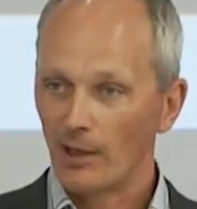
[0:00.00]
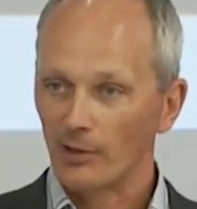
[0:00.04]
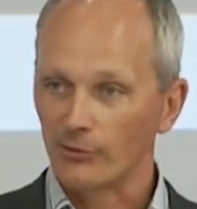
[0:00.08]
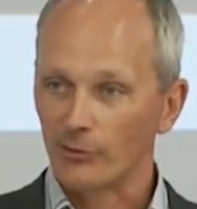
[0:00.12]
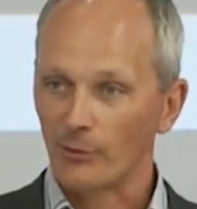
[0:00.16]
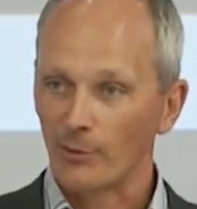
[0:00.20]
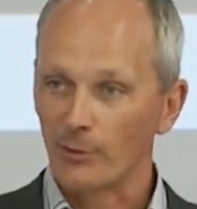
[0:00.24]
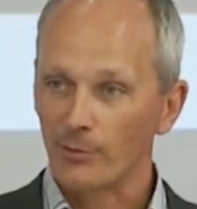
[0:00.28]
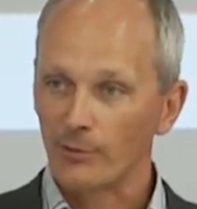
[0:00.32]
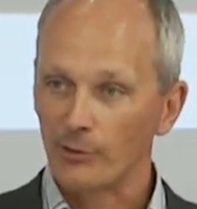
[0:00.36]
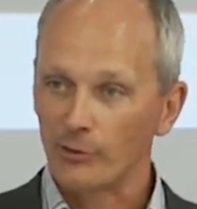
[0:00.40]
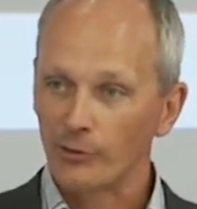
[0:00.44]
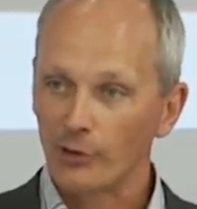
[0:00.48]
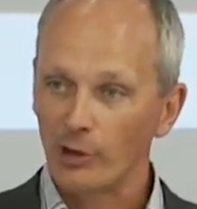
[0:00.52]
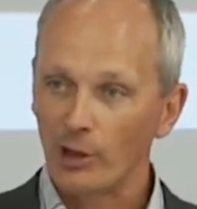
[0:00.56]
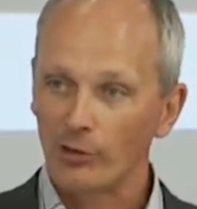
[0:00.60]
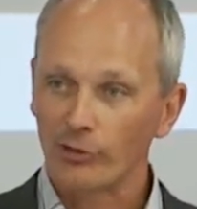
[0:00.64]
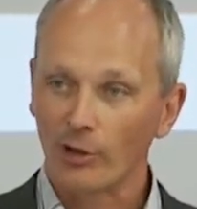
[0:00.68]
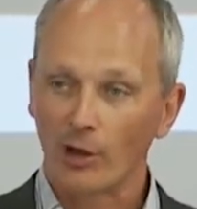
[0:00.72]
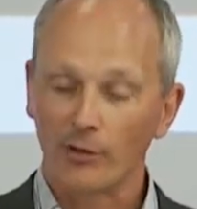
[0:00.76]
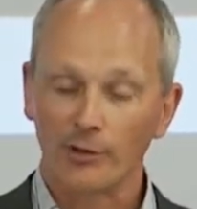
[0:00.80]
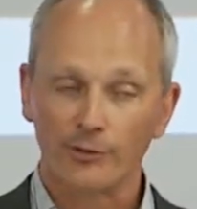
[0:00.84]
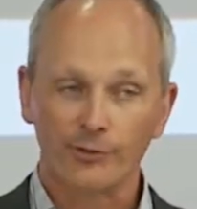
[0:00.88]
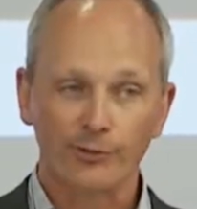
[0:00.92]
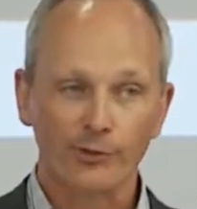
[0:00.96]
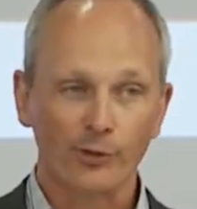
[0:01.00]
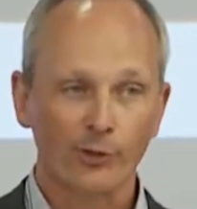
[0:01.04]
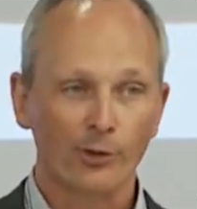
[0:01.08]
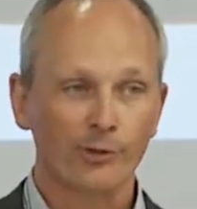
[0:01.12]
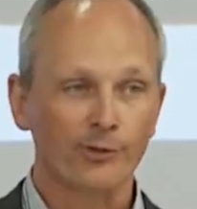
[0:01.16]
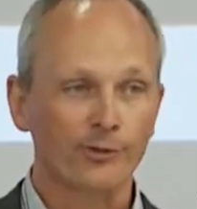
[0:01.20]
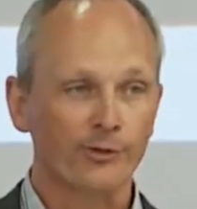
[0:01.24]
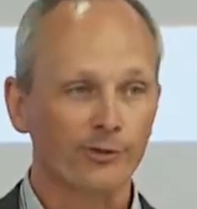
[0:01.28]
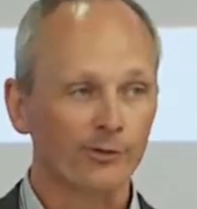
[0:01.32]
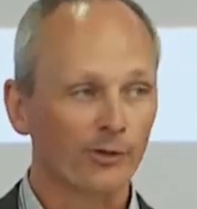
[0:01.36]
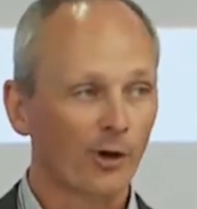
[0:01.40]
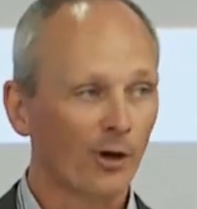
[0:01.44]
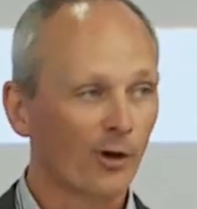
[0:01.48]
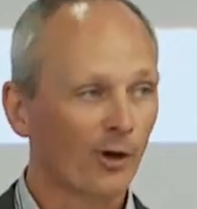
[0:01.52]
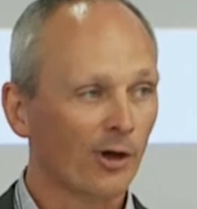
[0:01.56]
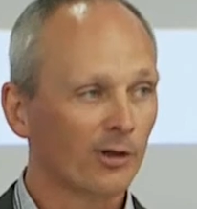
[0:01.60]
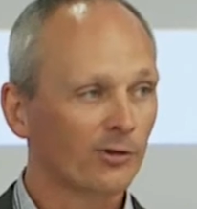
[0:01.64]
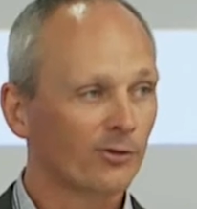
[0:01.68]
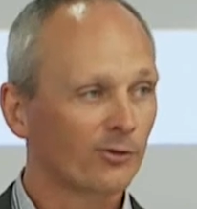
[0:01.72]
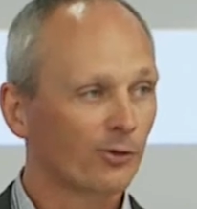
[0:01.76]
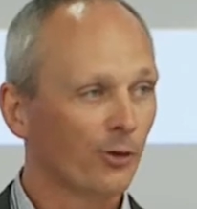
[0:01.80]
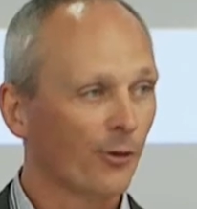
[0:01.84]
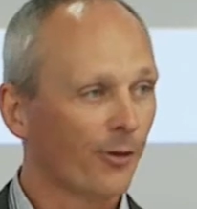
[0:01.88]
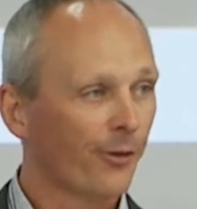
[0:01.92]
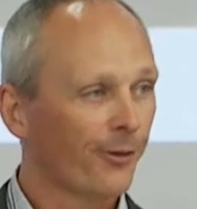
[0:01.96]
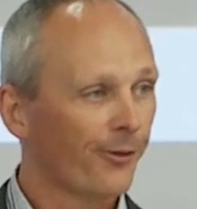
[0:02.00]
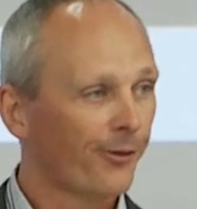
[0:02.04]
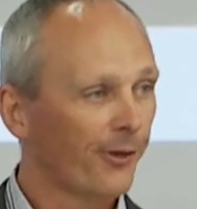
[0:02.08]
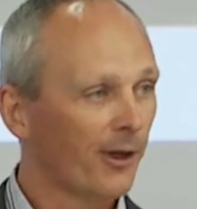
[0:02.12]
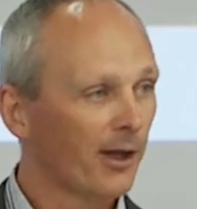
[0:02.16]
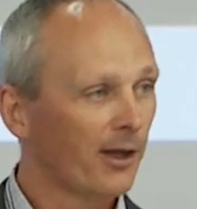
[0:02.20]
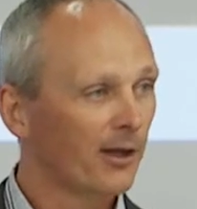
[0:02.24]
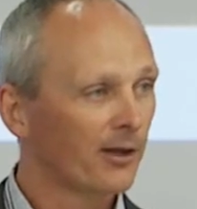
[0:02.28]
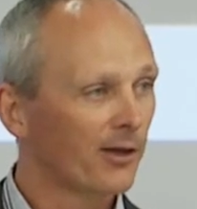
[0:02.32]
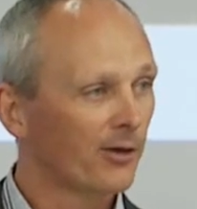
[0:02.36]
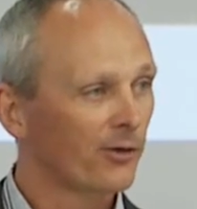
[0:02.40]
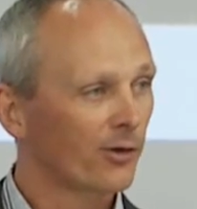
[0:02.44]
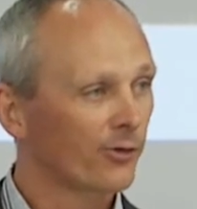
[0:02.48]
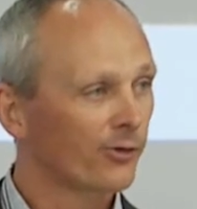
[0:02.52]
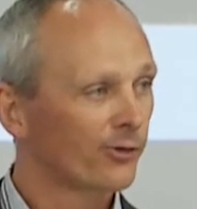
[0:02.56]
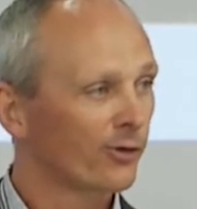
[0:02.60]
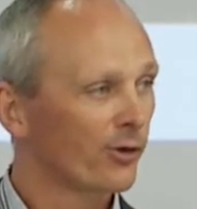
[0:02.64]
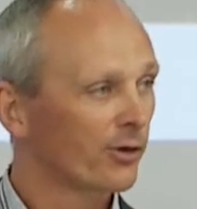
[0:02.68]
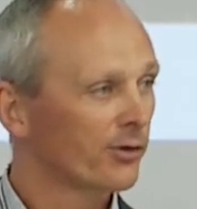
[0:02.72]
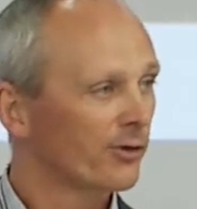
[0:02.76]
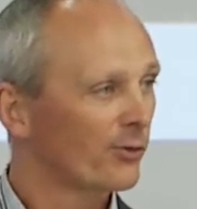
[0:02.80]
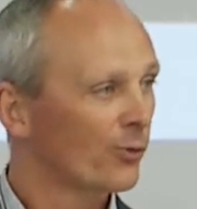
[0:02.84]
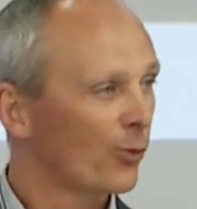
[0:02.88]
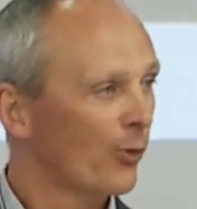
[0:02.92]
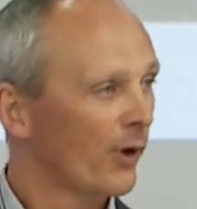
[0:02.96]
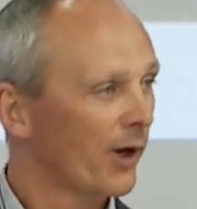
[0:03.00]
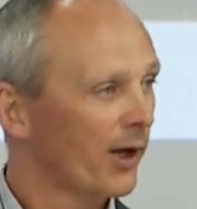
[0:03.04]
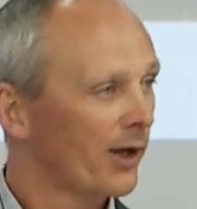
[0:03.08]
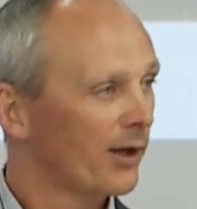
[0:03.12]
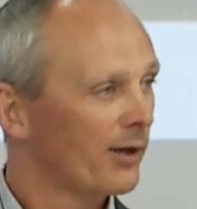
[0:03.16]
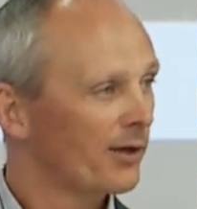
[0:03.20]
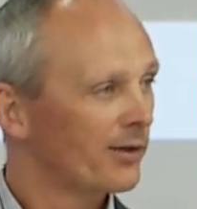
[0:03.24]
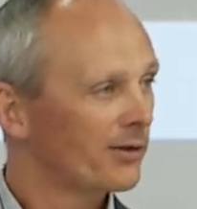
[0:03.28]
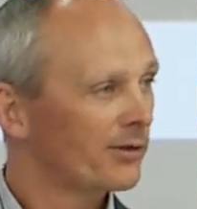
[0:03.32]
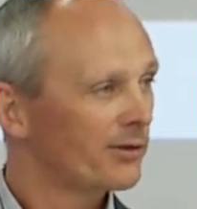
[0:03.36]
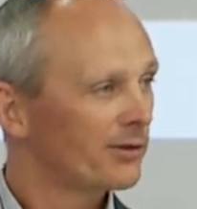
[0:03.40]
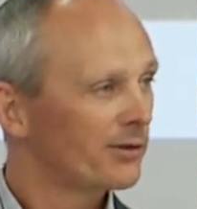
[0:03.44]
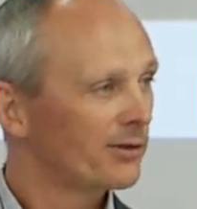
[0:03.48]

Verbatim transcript: So what we teach our students is a lot to think in a certain way